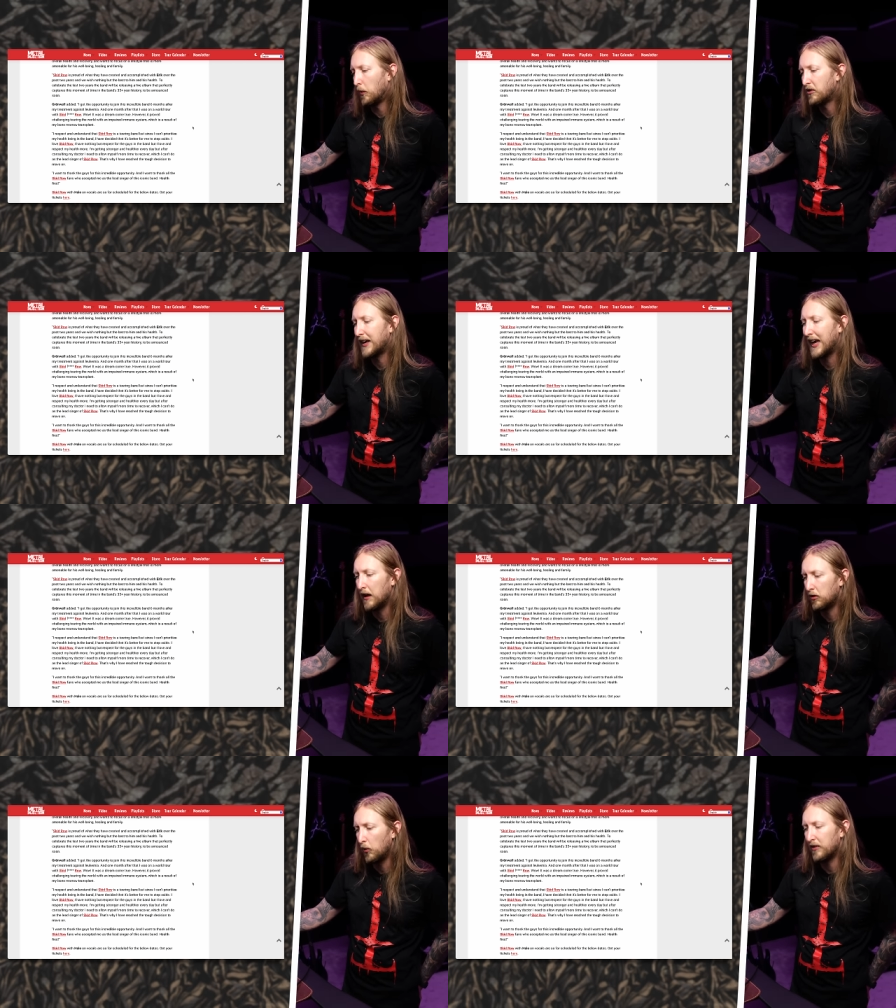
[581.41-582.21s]
which I
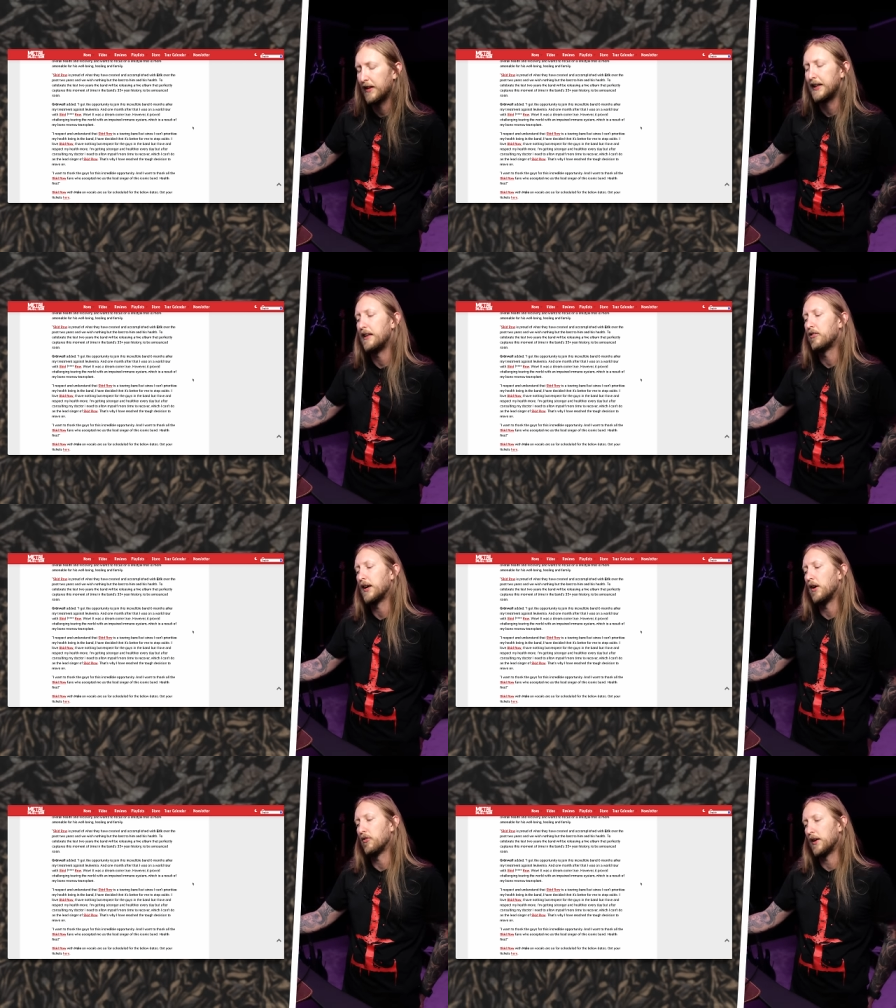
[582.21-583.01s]
can't do as the lead
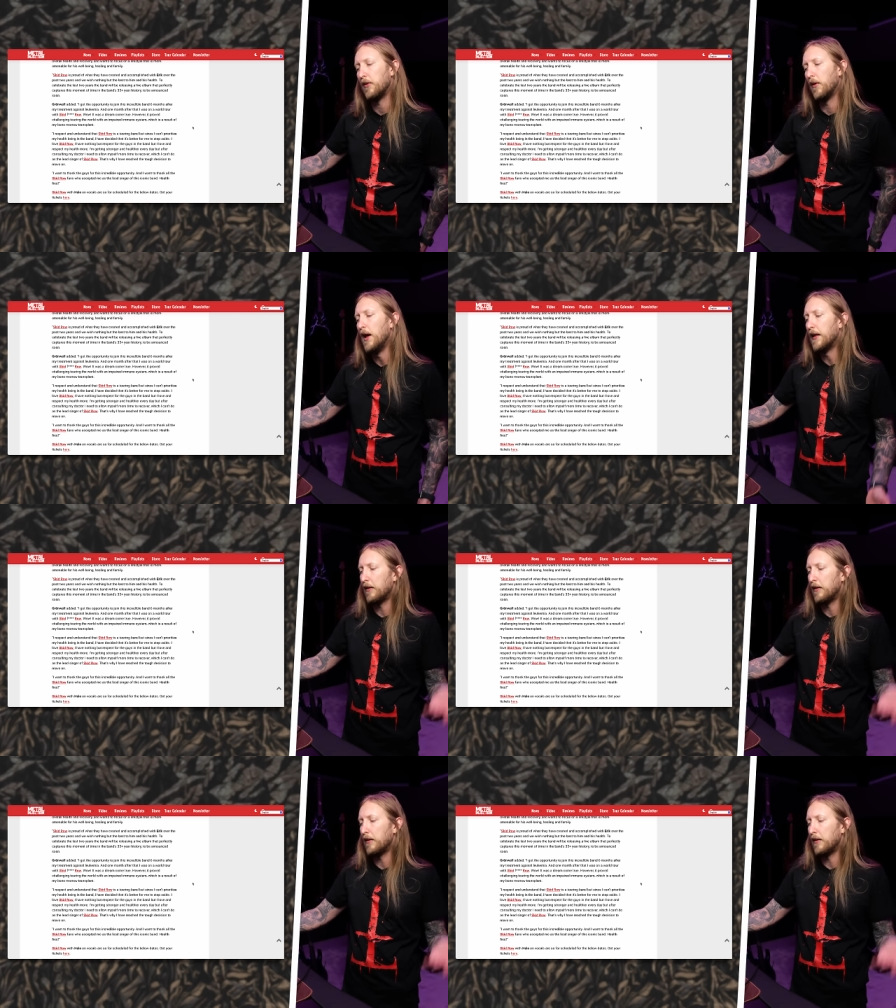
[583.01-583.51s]
singer of Skid Row.